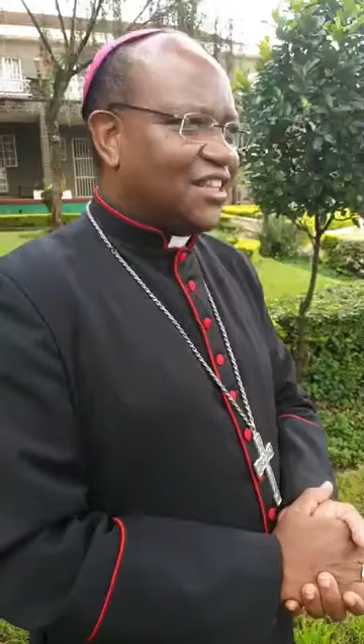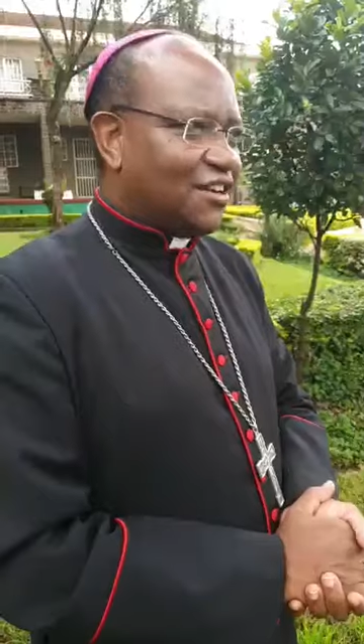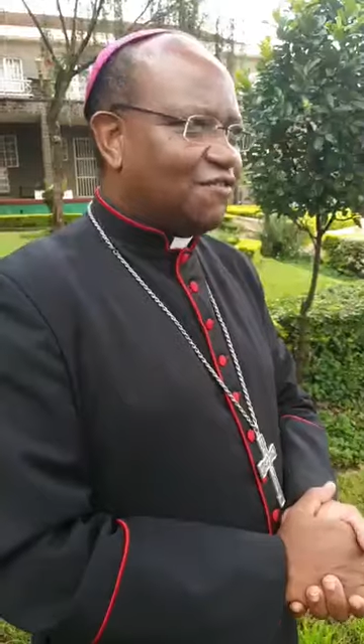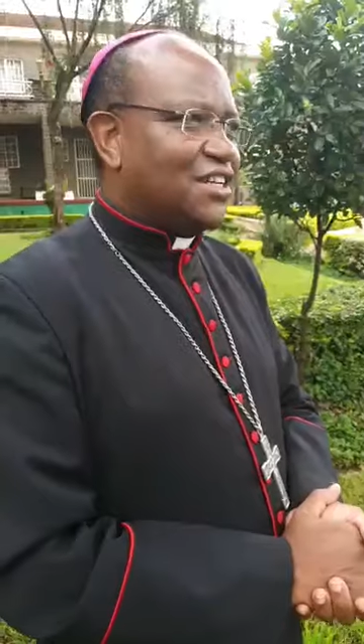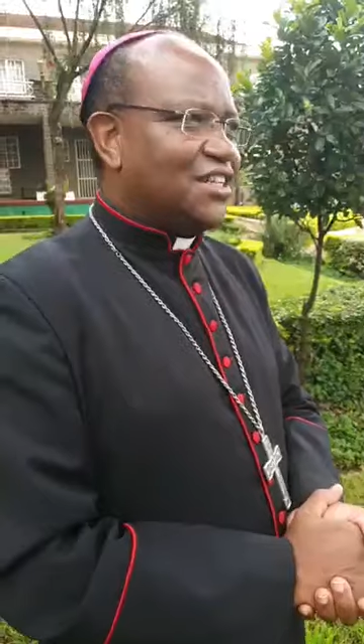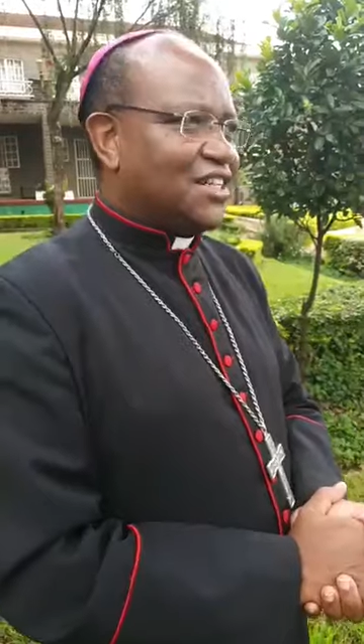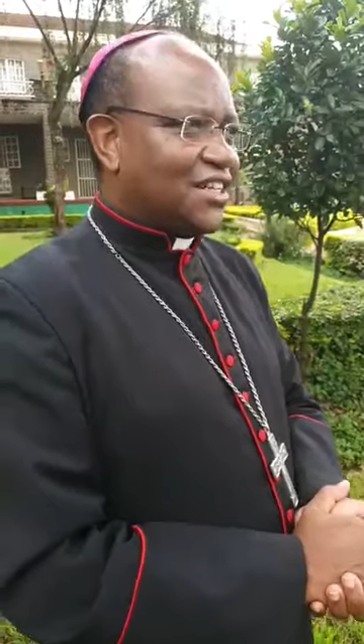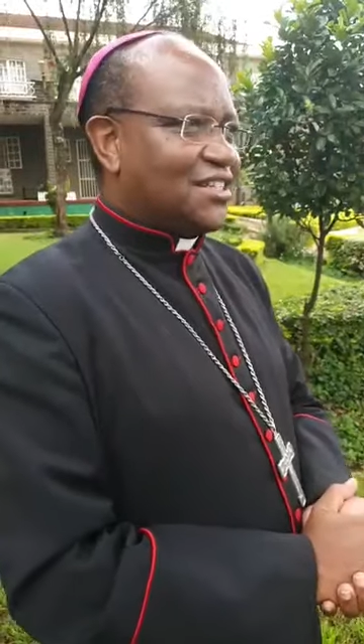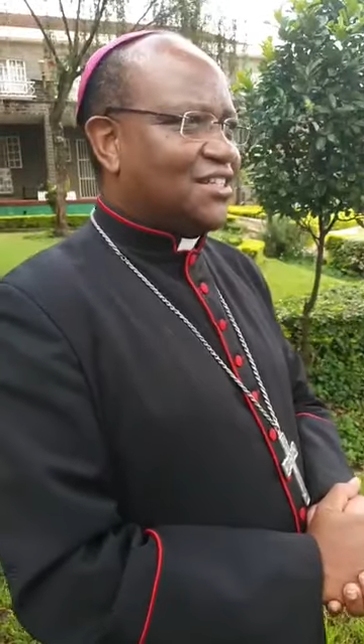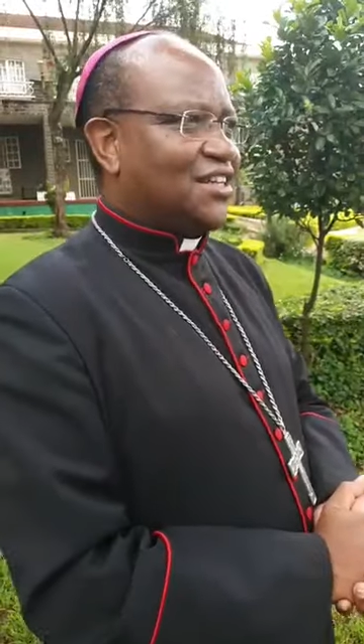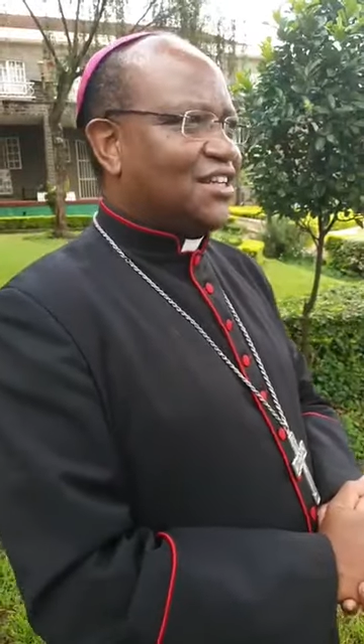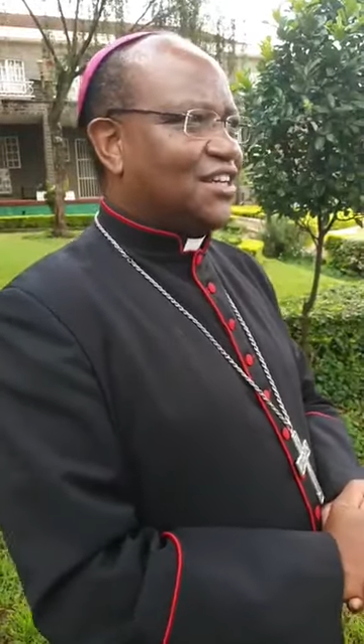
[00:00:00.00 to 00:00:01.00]
that
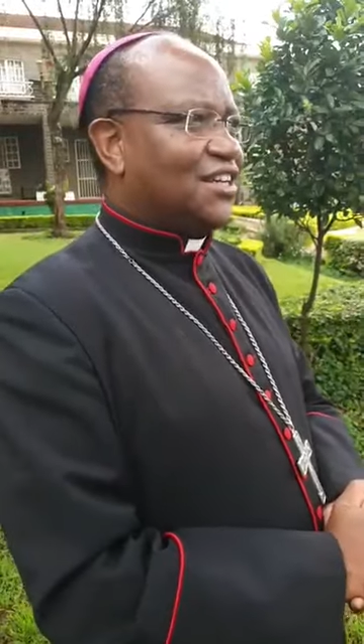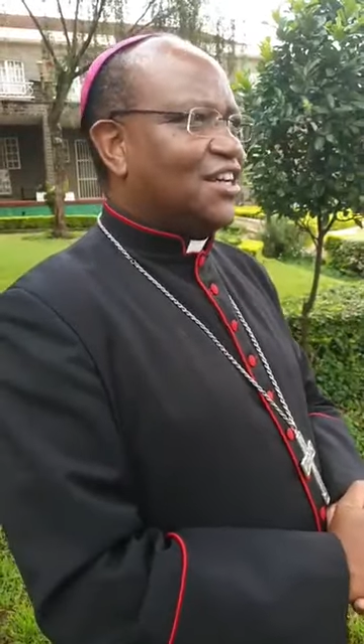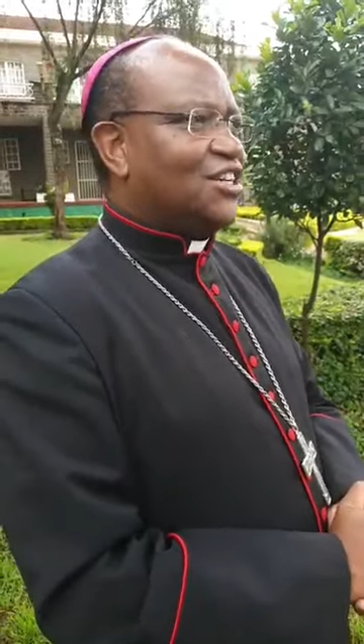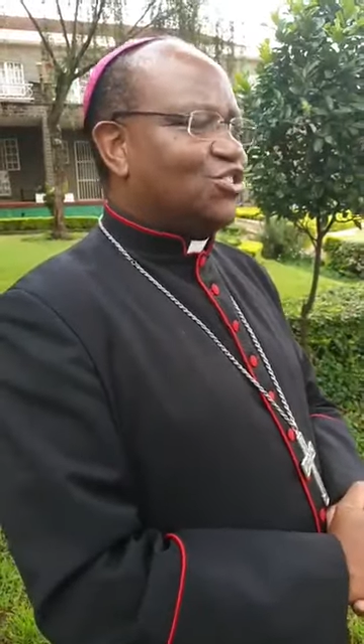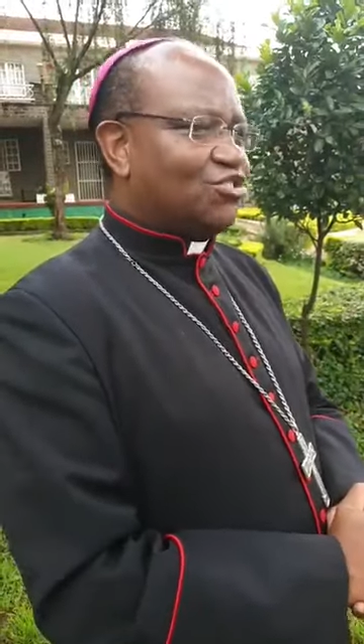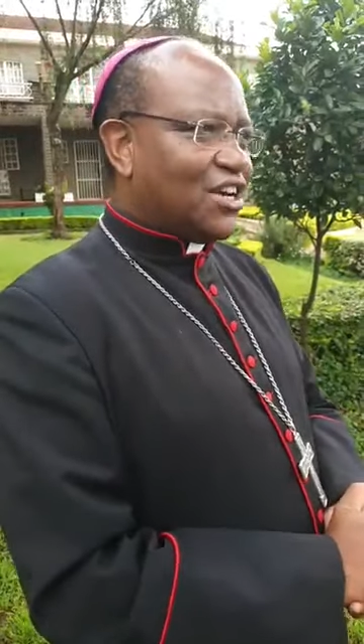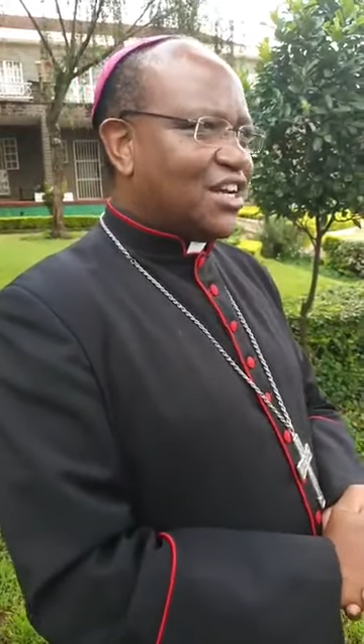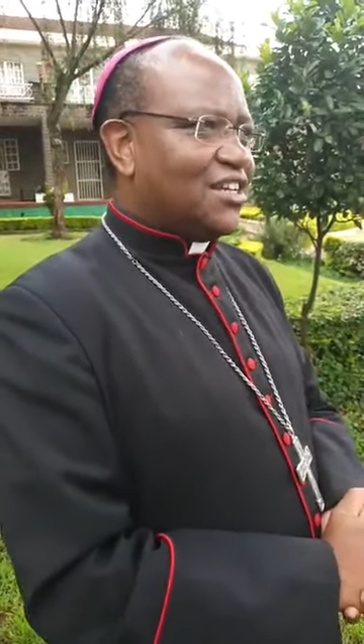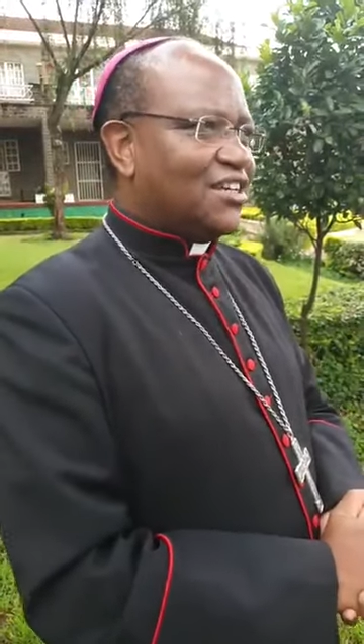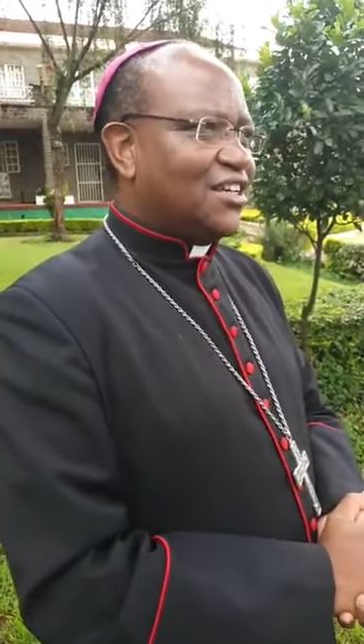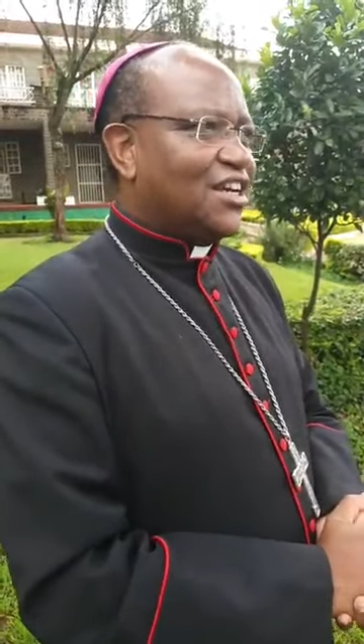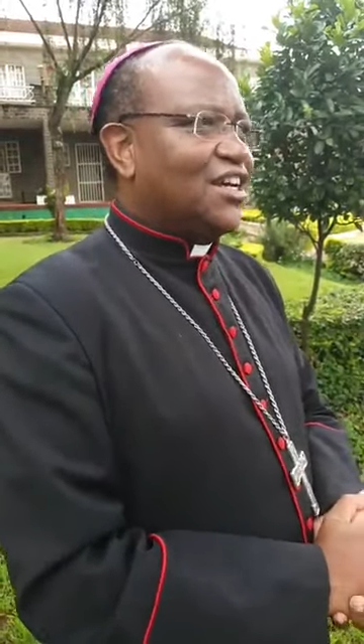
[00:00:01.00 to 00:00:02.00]
fantastic
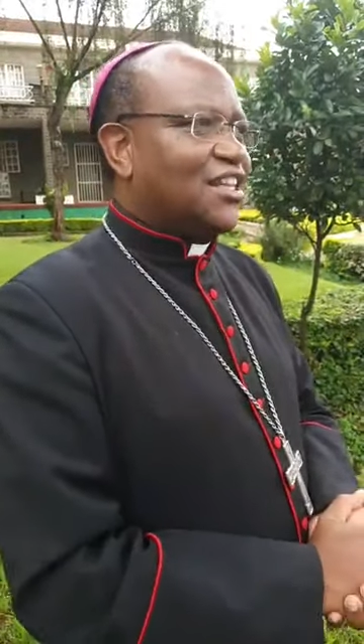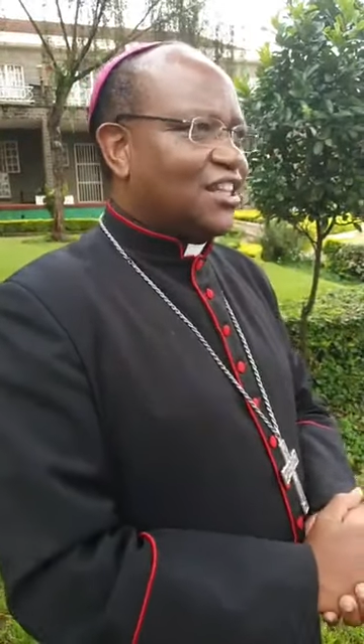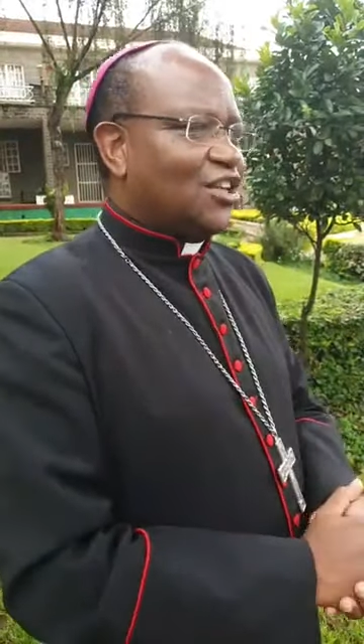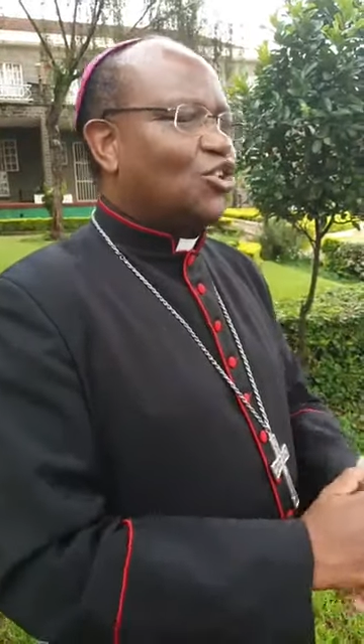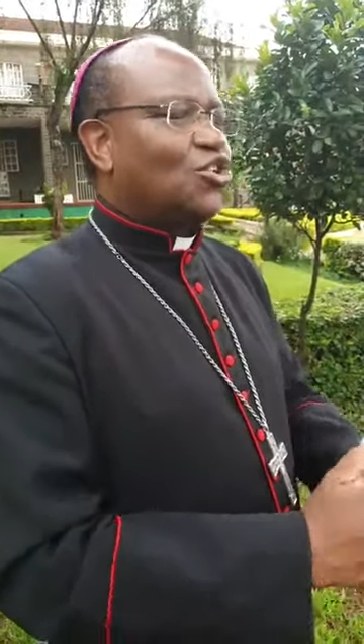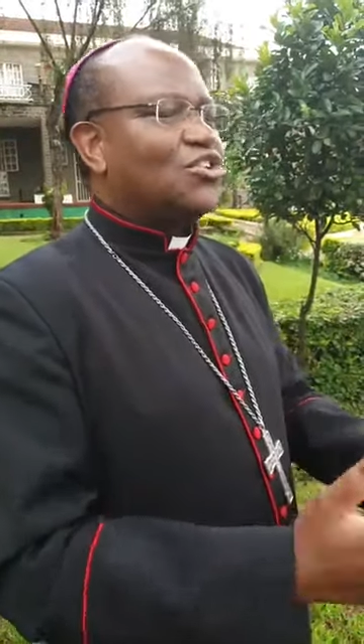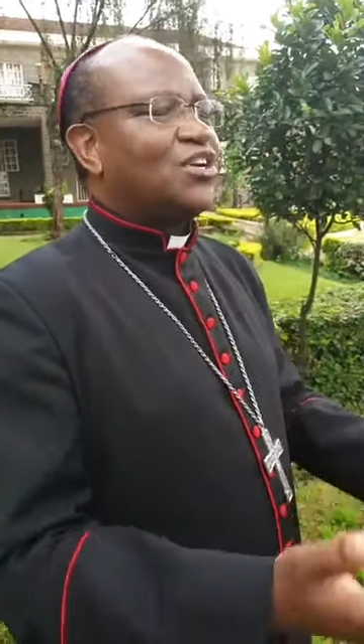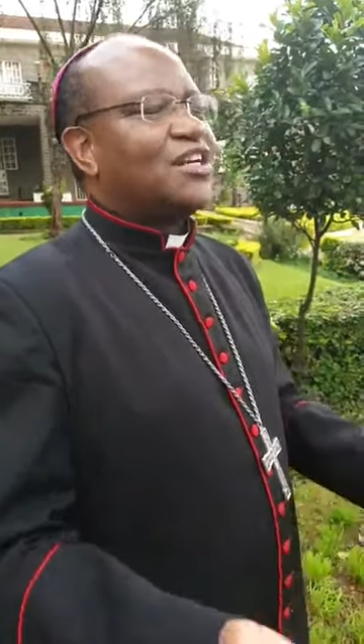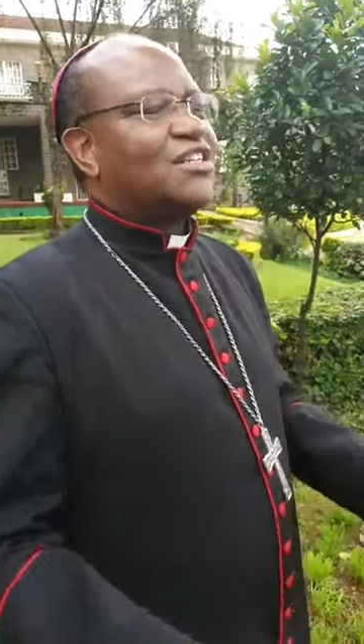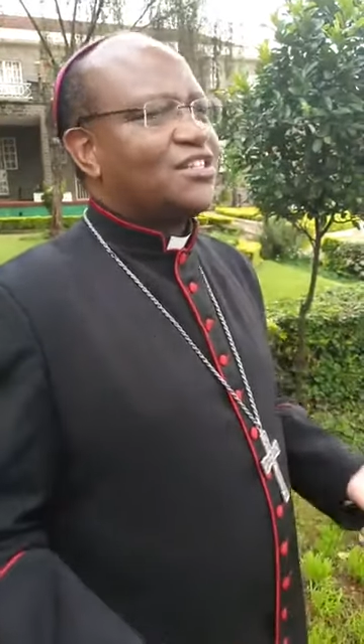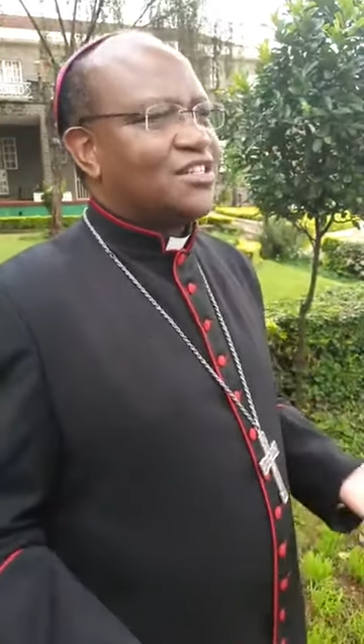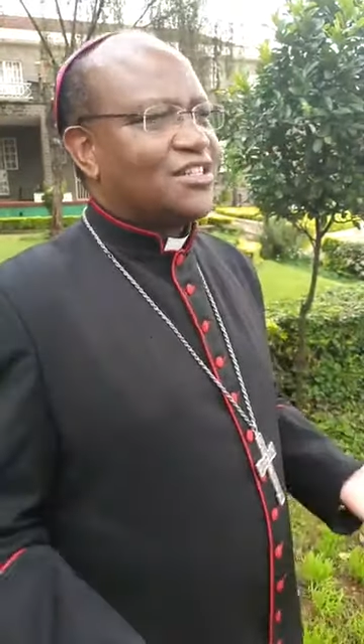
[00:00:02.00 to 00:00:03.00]
shrine, that the Lord
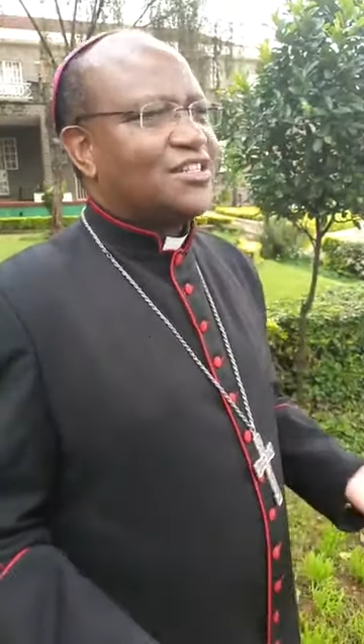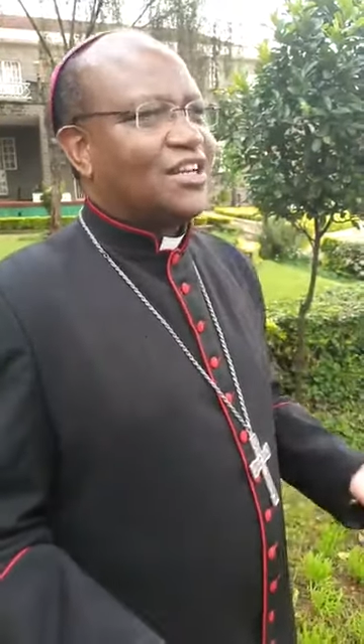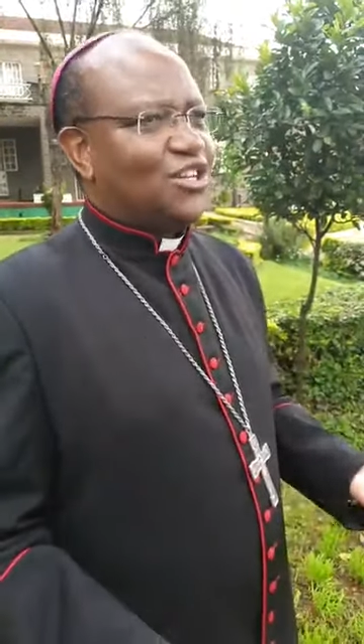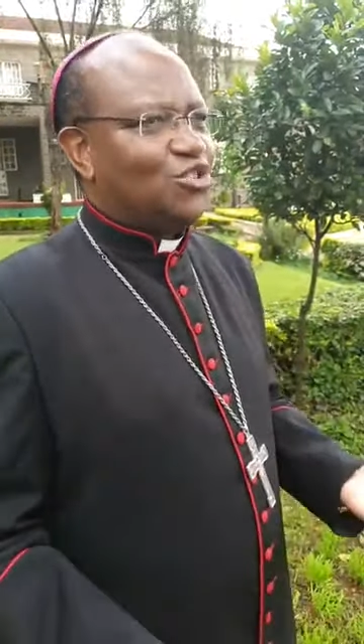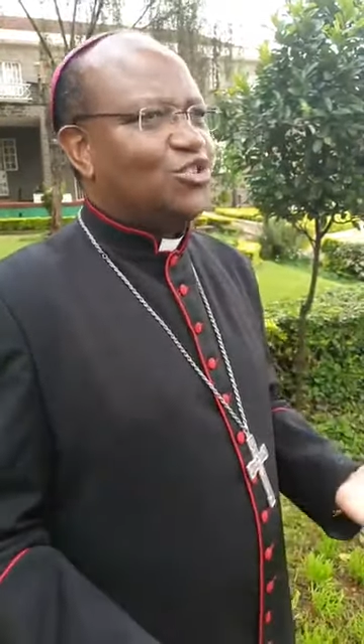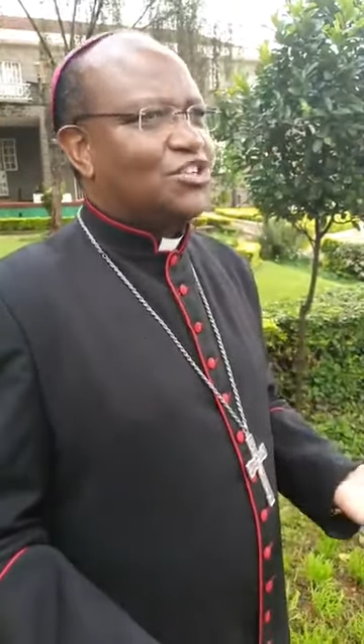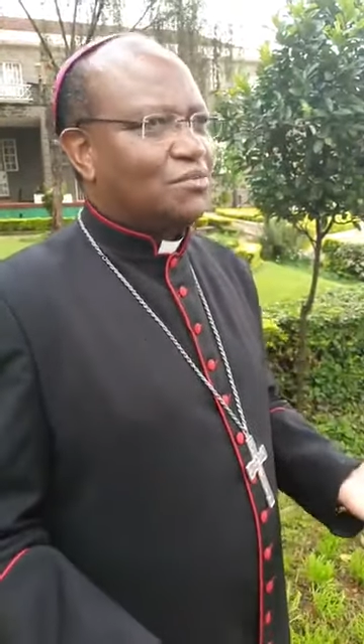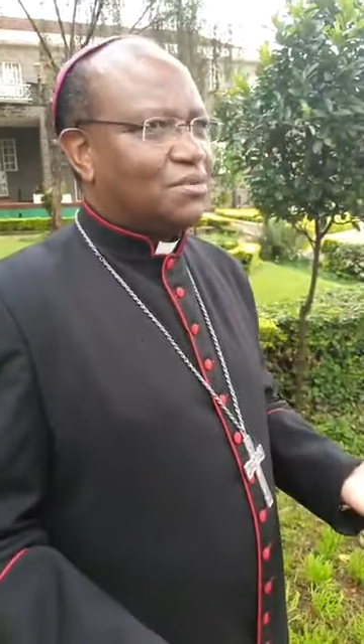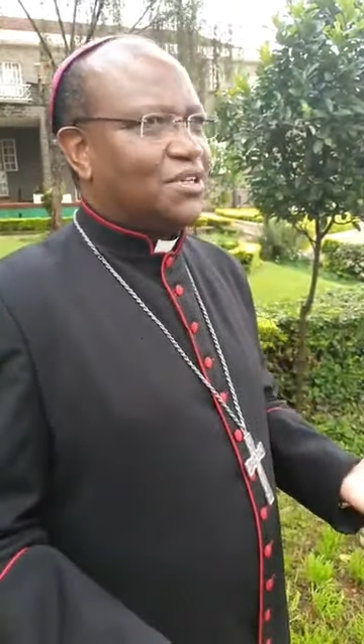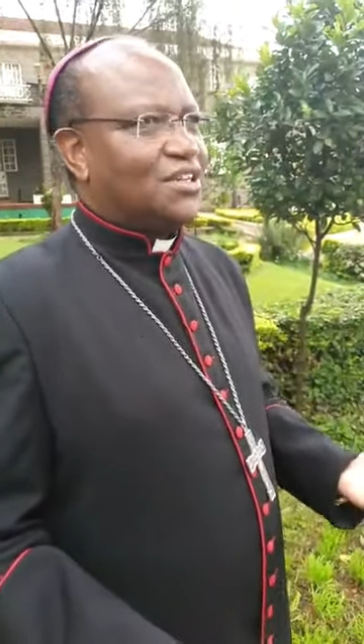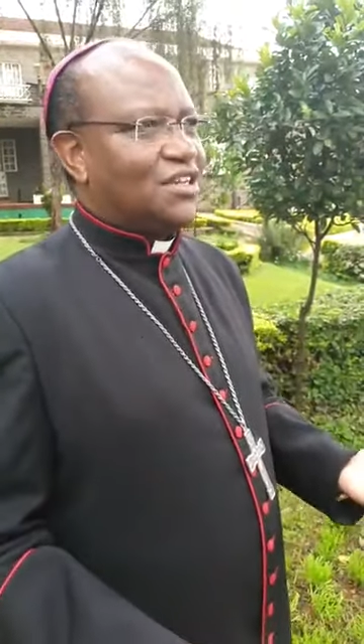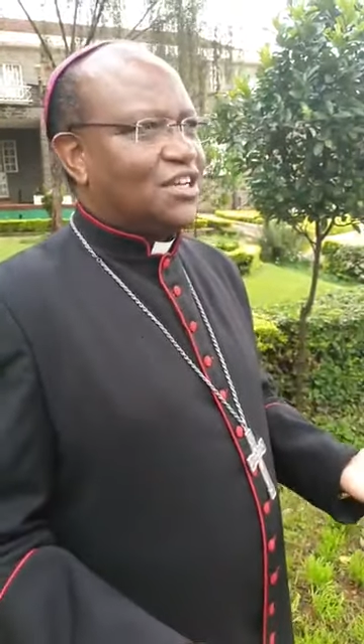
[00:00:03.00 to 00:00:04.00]
grants us a new shepherd.